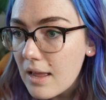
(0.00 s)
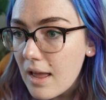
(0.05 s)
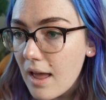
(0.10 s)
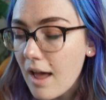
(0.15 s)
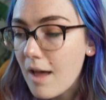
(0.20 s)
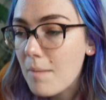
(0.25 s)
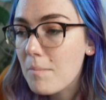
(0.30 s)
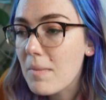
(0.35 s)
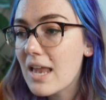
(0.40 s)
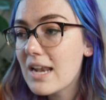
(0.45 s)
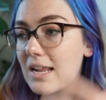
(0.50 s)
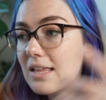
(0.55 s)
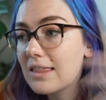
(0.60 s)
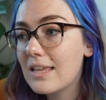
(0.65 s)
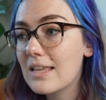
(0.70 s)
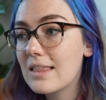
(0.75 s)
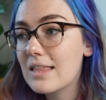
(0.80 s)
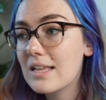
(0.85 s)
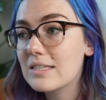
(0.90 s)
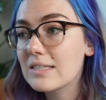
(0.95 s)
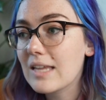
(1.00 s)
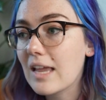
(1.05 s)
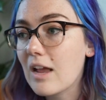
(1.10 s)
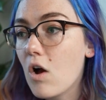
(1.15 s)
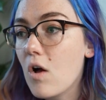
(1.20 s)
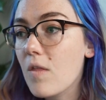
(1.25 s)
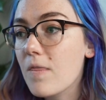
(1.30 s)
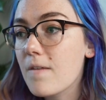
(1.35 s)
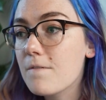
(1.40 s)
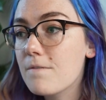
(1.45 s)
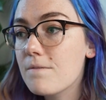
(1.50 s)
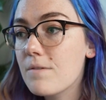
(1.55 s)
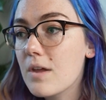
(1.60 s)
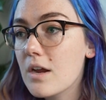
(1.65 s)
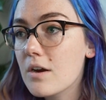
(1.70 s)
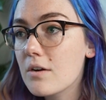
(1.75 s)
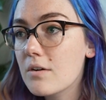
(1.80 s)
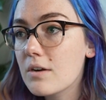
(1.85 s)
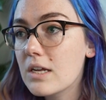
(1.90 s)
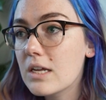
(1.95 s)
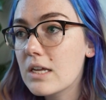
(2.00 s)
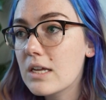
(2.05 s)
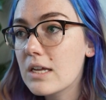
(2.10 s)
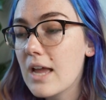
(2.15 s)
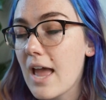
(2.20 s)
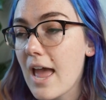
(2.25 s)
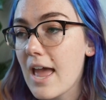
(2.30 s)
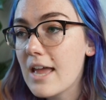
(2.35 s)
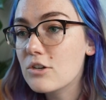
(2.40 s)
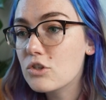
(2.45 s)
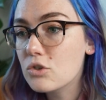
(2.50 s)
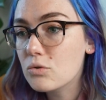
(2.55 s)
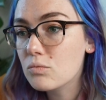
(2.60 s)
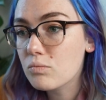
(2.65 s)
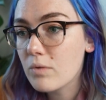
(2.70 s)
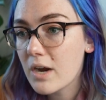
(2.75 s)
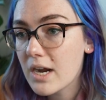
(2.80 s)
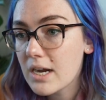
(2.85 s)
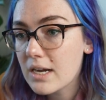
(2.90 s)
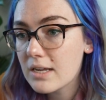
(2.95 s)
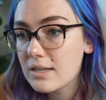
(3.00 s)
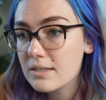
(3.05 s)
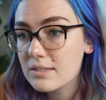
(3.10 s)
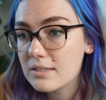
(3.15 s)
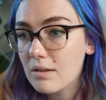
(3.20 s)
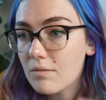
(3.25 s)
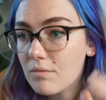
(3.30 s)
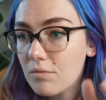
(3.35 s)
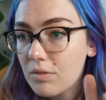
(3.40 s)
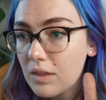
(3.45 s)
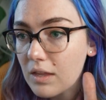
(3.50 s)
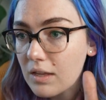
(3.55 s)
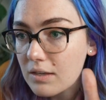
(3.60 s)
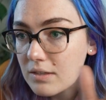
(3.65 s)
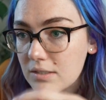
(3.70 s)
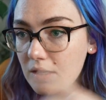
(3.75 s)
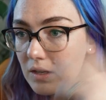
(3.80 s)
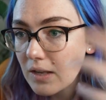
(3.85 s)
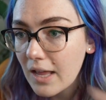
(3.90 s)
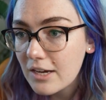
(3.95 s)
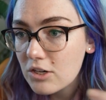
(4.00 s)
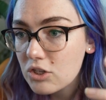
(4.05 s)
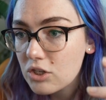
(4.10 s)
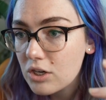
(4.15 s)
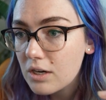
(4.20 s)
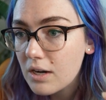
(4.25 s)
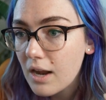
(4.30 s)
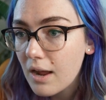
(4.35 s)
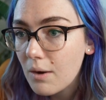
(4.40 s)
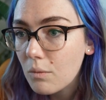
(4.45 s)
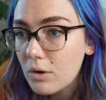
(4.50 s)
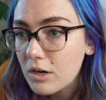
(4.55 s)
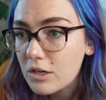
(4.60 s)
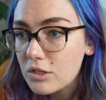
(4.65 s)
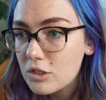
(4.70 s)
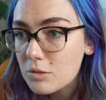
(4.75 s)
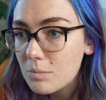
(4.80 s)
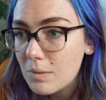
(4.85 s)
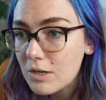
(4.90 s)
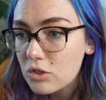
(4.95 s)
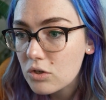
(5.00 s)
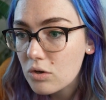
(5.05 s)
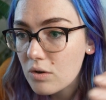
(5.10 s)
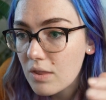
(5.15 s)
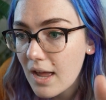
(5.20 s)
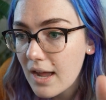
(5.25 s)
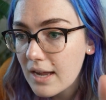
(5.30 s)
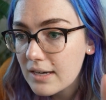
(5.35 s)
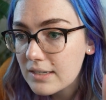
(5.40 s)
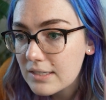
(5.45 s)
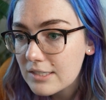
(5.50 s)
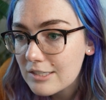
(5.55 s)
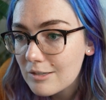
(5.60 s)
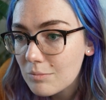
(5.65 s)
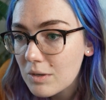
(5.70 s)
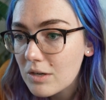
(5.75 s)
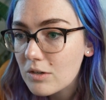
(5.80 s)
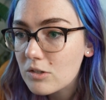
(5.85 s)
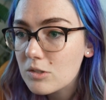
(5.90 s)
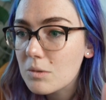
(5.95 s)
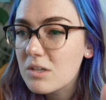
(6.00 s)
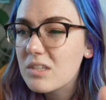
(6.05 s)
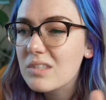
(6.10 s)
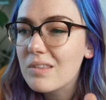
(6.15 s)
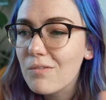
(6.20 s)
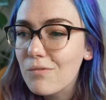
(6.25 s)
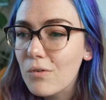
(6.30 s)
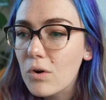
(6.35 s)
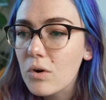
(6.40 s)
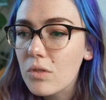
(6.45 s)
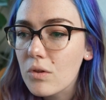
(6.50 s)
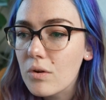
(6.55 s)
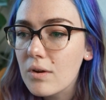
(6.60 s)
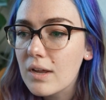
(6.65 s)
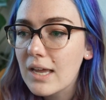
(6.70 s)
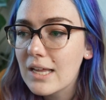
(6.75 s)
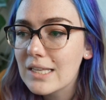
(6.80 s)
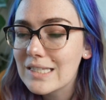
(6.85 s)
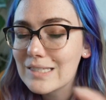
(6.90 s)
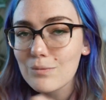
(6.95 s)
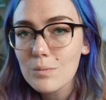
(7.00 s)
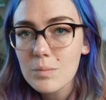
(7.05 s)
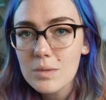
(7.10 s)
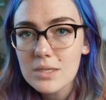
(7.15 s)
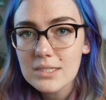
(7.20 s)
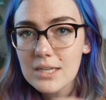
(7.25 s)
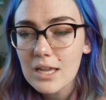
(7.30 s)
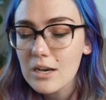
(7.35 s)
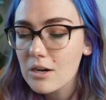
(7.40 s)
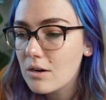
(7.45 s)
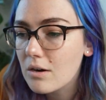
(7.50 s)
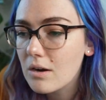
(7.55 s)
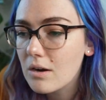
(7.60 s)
Anything that's like on the very edge radius of the selection, I wanna just make sure that disappears, because the further it gets from the center,